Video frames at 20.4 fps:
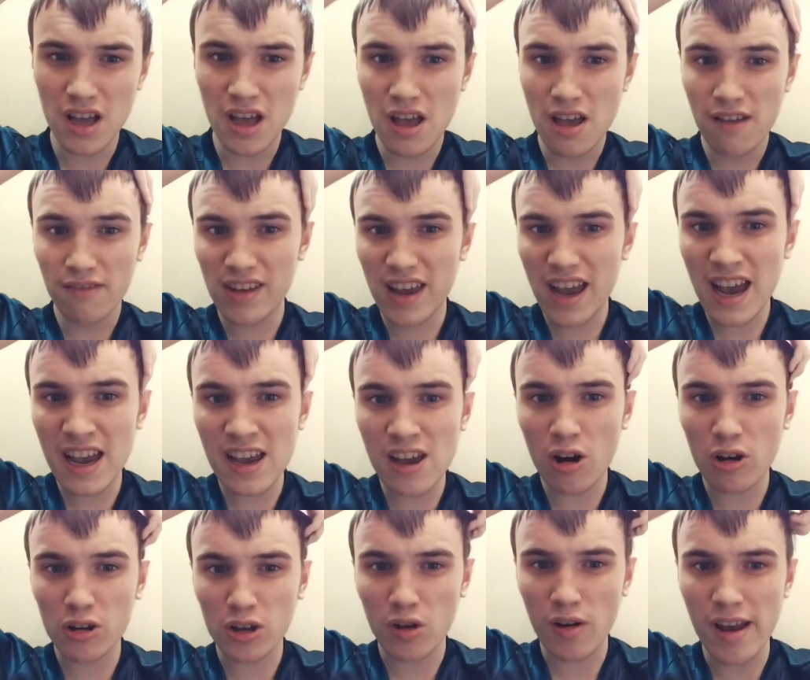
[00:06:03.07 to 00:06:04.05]

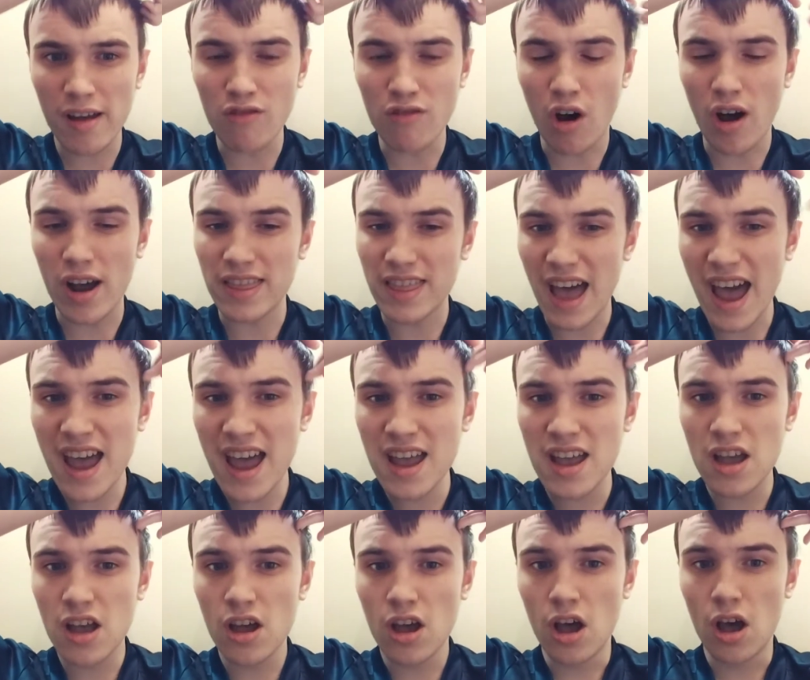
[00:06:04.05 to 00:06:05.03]
VAR got it right there.
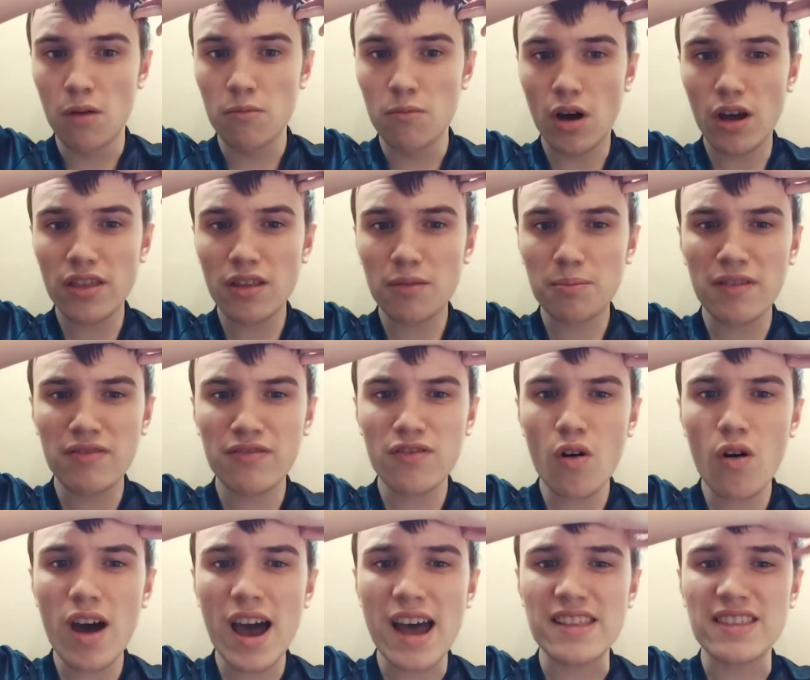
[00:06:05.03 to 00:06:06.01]
But the
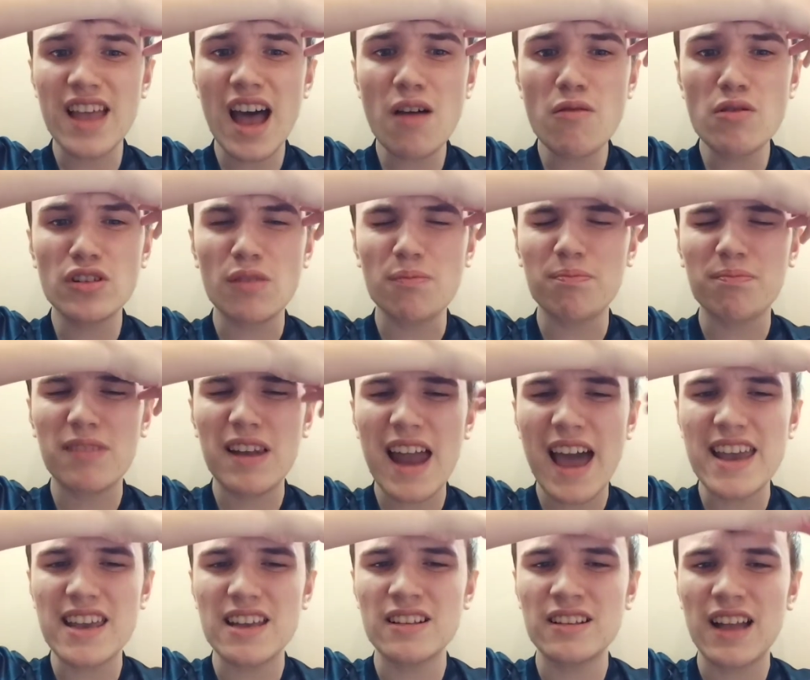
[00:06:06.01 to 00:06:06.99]
beforehand, that was a
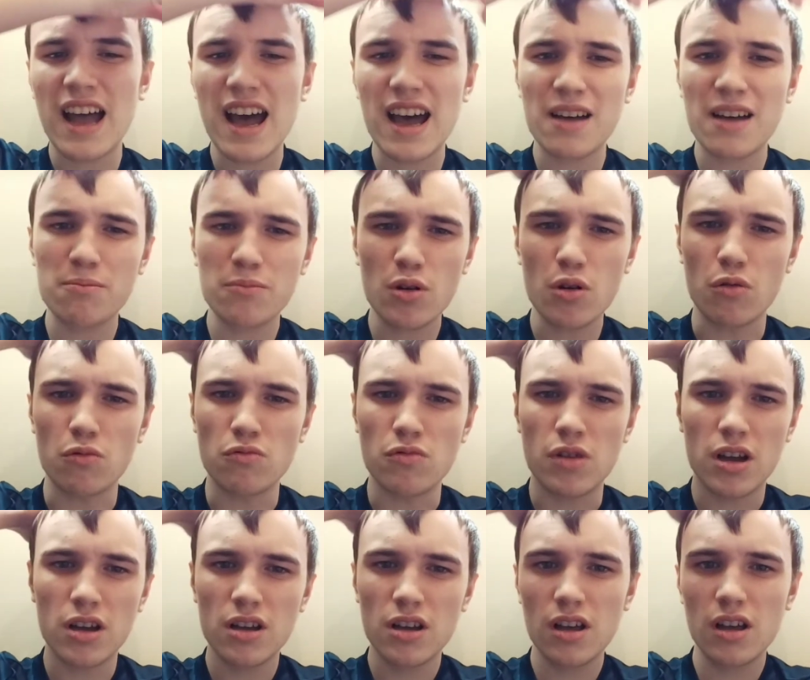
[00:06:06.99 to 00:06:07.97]
blatant handball.
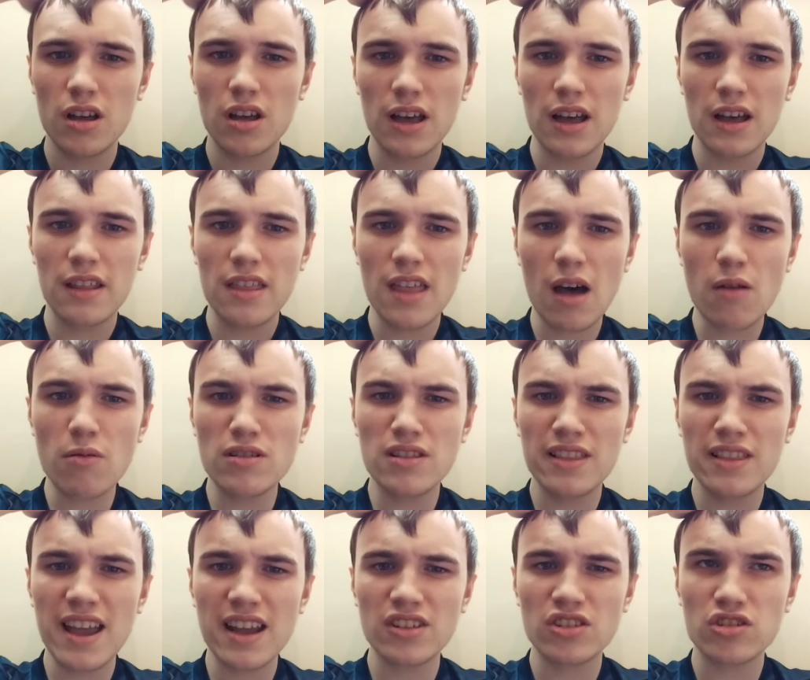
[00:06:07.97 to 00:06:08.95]
That was
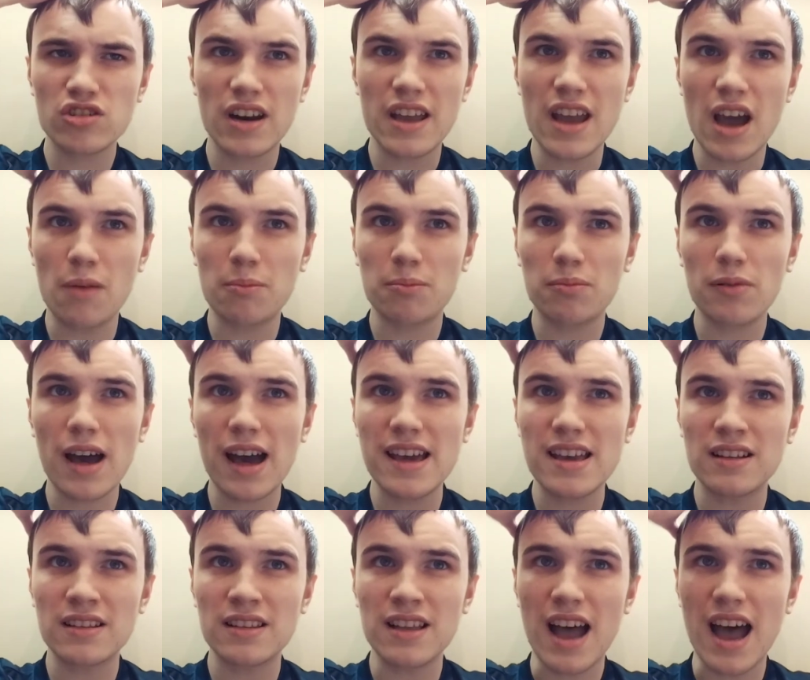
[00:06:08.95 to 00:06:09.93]
literally a
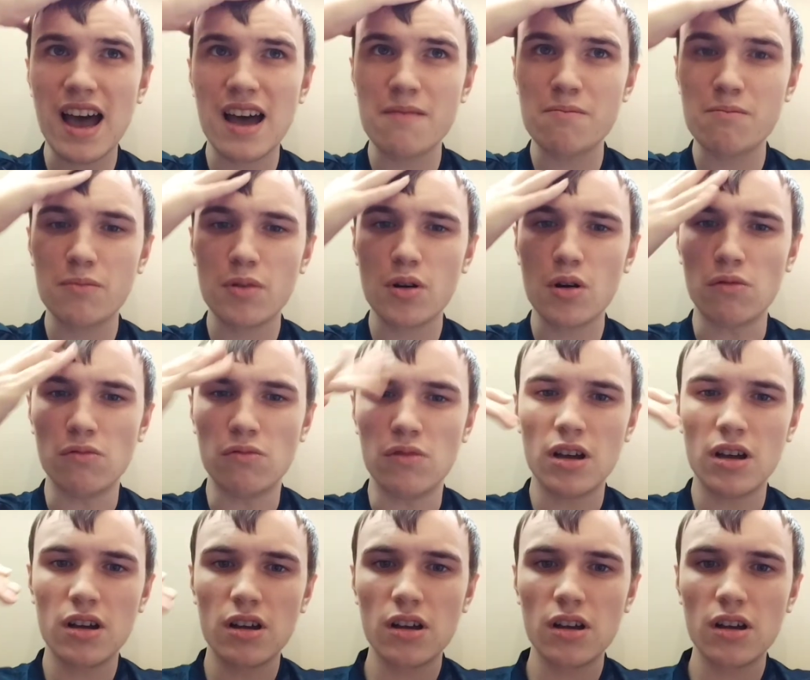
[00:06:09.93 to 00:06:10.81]
blatant handball.